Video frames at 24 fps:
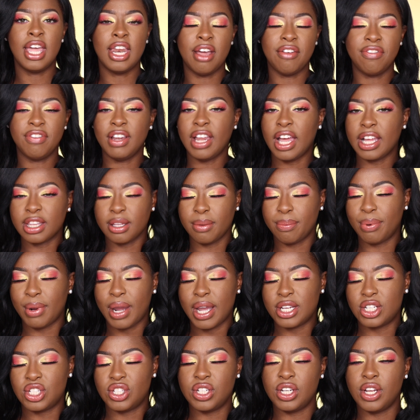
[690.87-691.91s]
And I feel like the
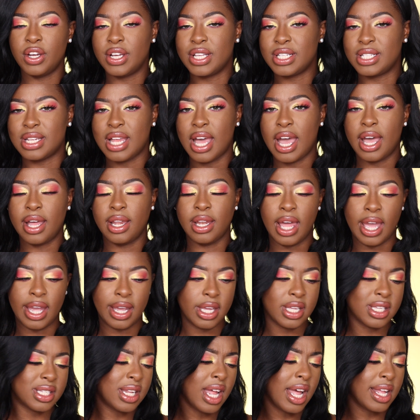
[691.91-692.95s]
price, you know, is not
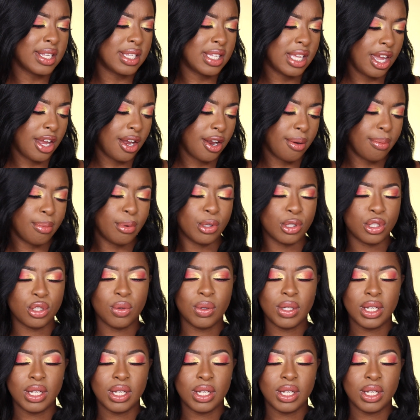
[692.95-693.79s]
like, it's not terrible.